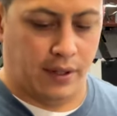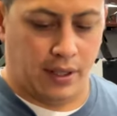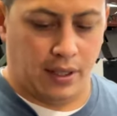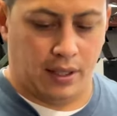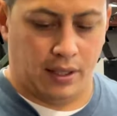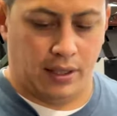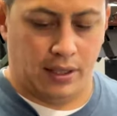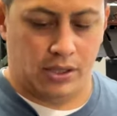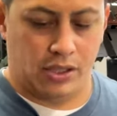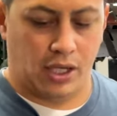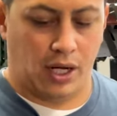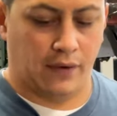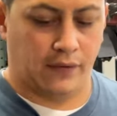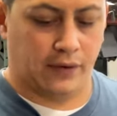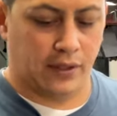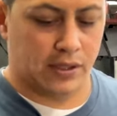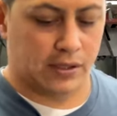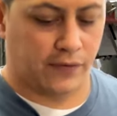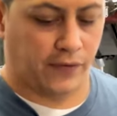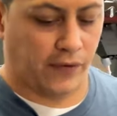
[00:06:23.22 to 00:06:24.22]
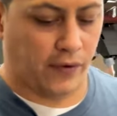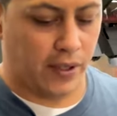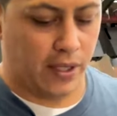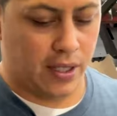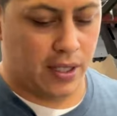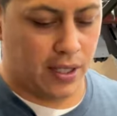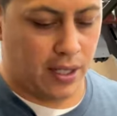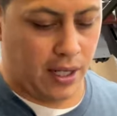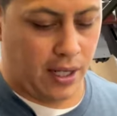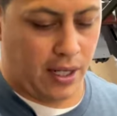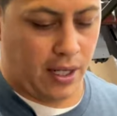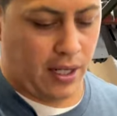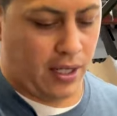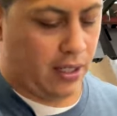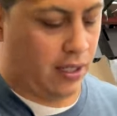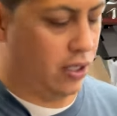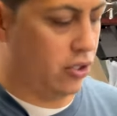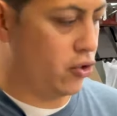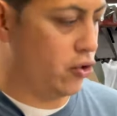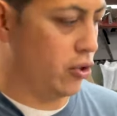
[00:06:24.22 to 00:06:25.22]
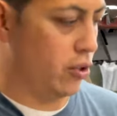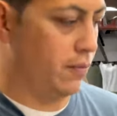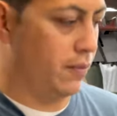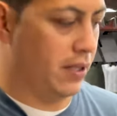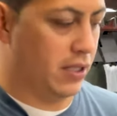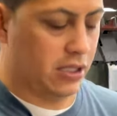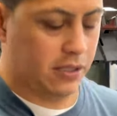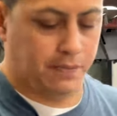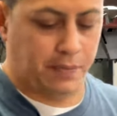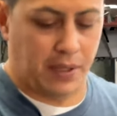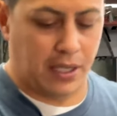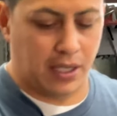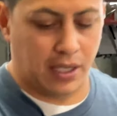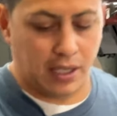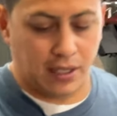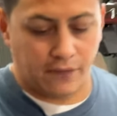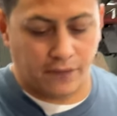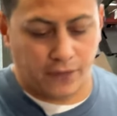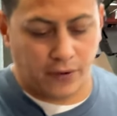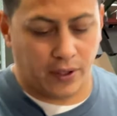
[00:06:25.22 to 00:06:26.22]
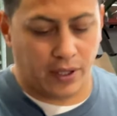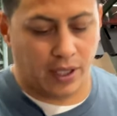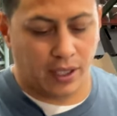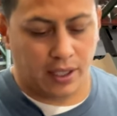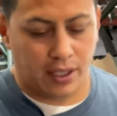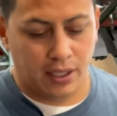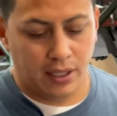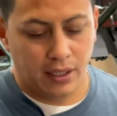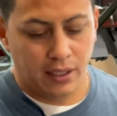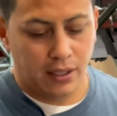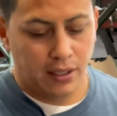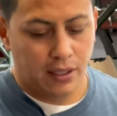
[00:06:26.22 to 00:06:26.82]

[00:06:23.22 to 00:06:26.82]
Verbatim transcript: The, the shaft is free and it should be spinning freely,